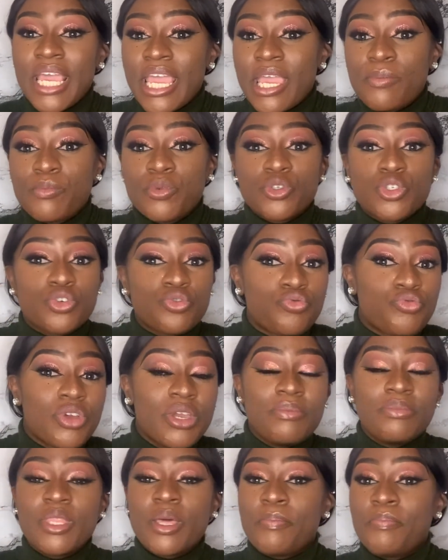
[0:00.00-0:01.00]
able to
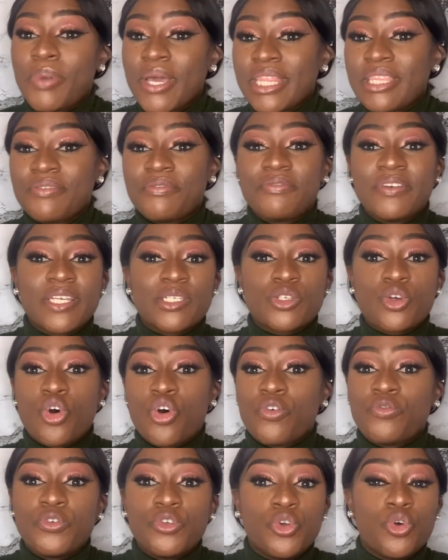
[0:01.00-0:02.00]
reap the benefits
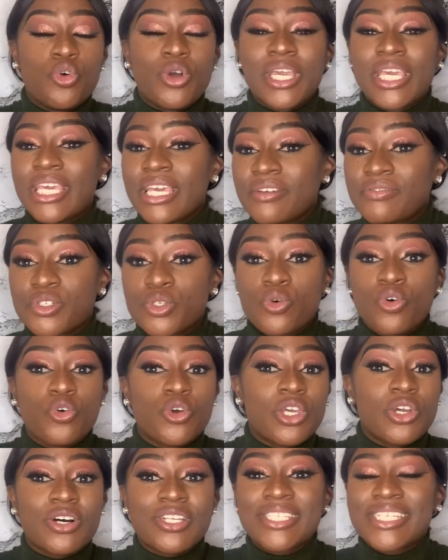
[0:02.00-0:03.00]
of your gifts or your